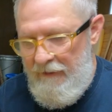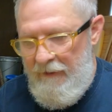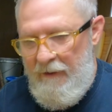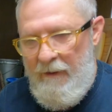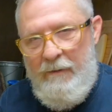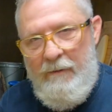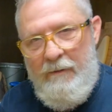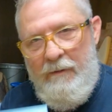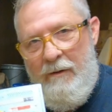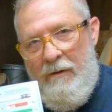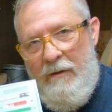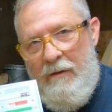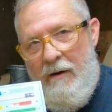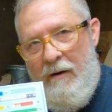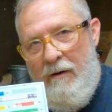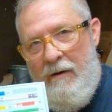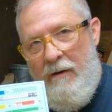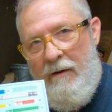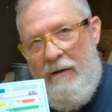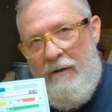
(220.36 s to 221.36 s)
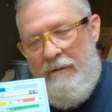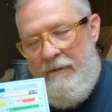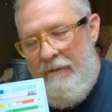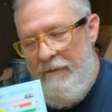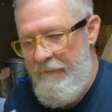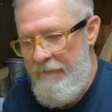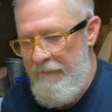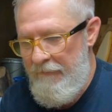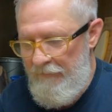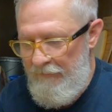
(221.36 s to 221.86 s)
Cool little card.
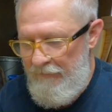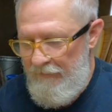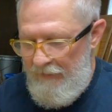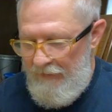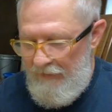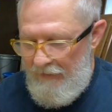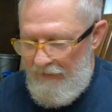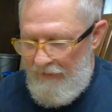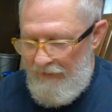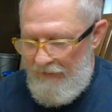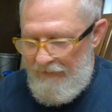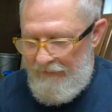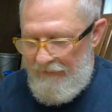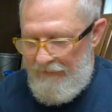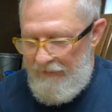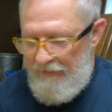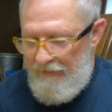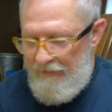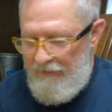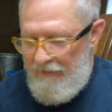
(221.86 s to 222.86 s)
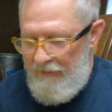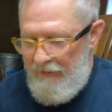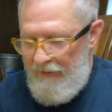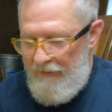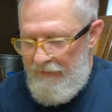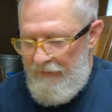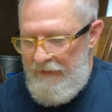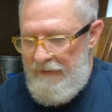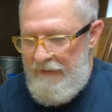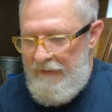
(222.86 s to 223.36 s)
It said,
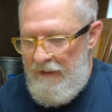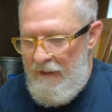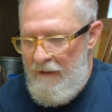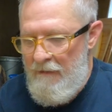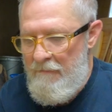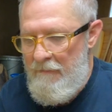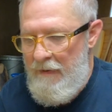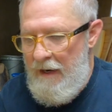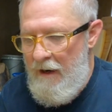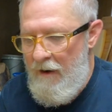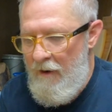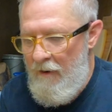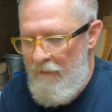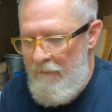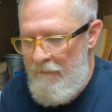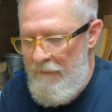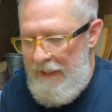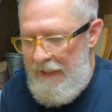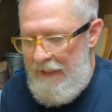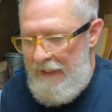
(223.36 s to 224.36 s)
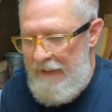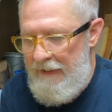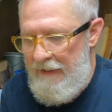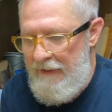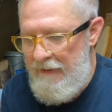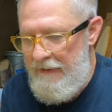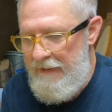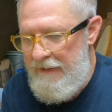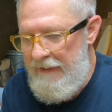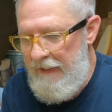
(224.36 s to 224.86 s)
this is some of my homemade
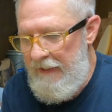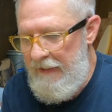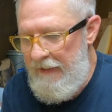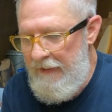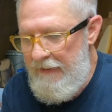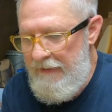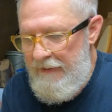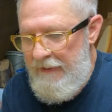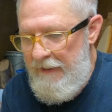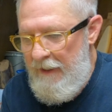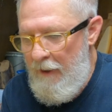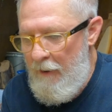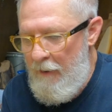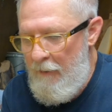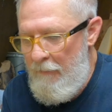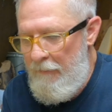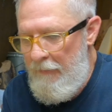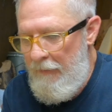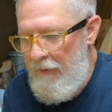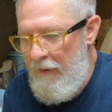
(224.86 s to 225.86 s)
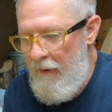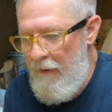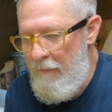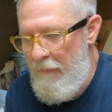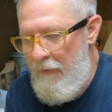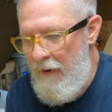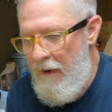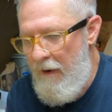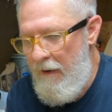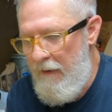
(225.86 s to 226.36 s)
unscented soap.
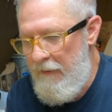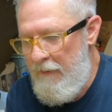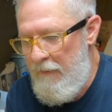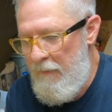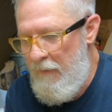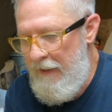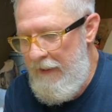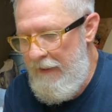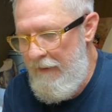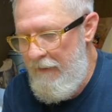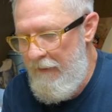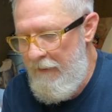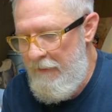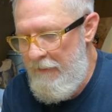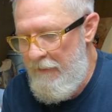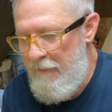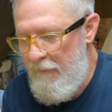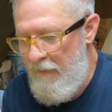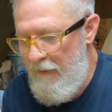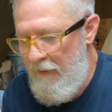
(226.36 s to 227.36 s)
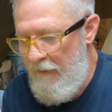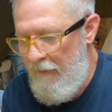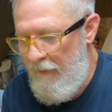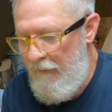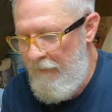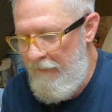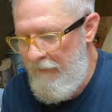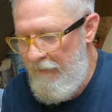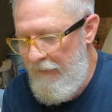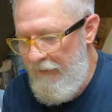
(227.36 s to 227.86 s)
Hope all is well in your
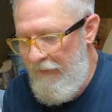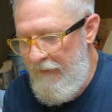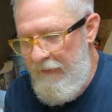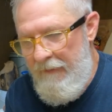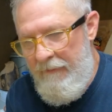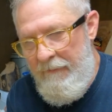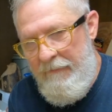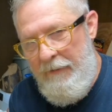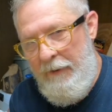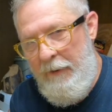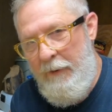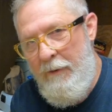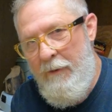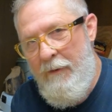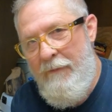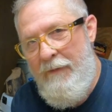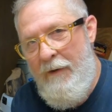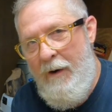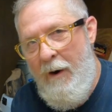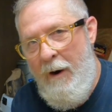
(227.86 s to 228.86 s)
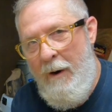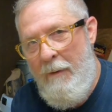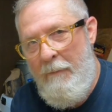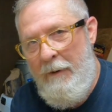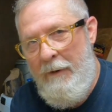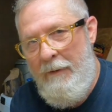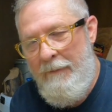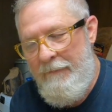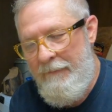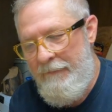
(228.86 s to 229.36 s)
world. Frugal
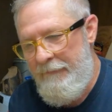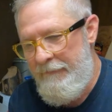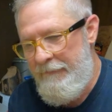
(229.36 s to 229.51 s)
farmer.